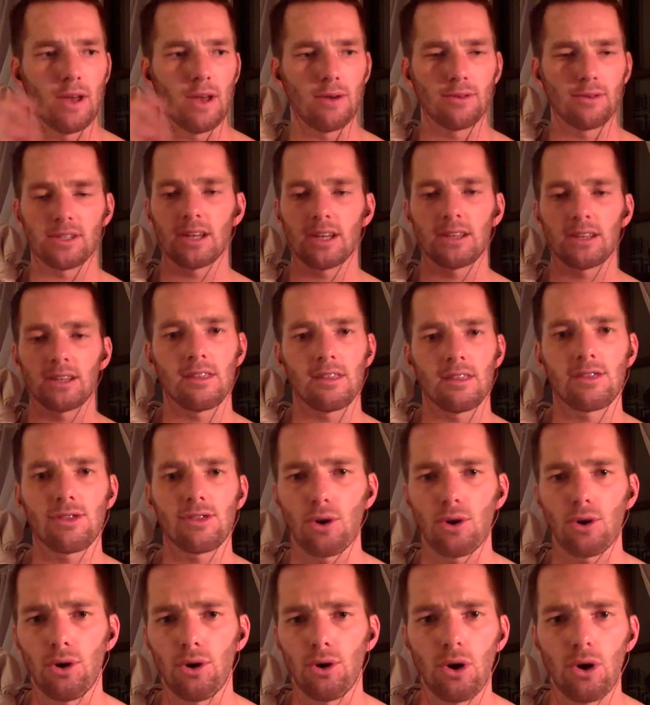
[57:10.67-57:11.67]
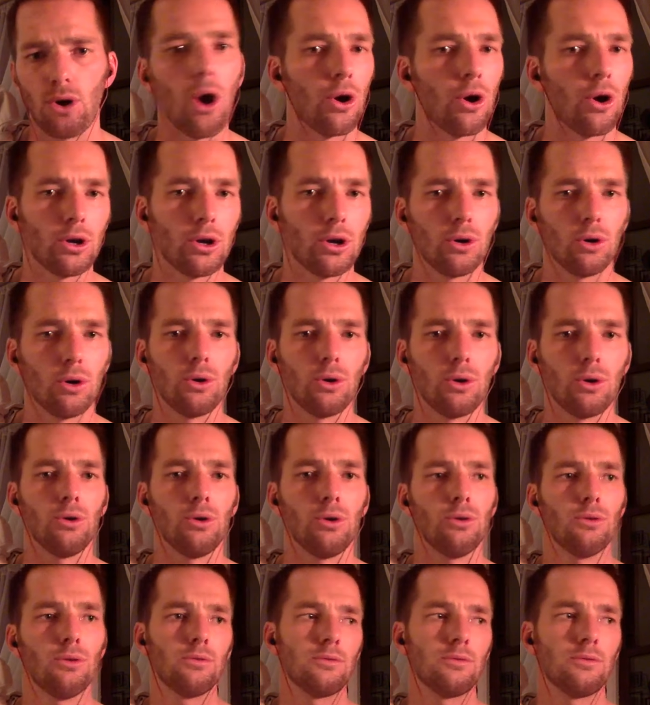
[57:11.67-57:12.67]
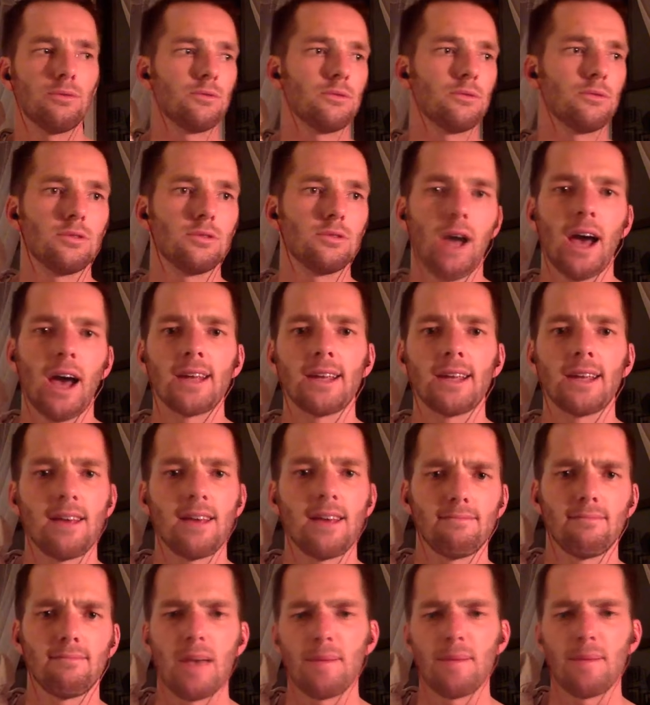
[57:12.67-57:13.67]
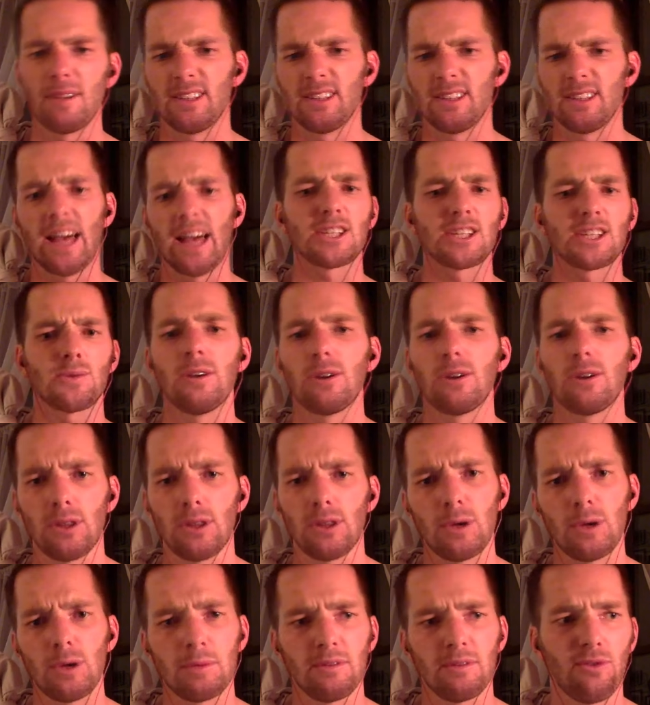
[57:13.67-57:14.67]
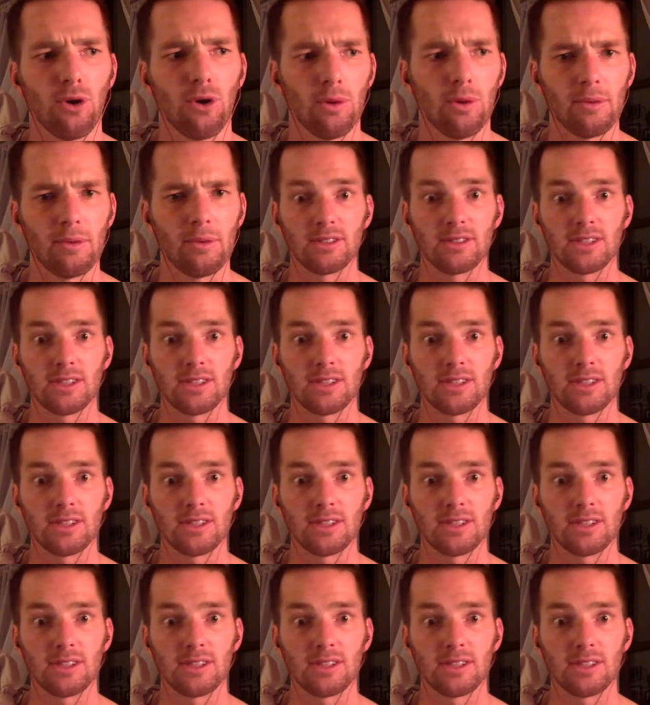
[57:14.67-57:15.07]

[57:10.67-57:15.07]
It was like the 3rd article. Not maybe last week or the week before, but it was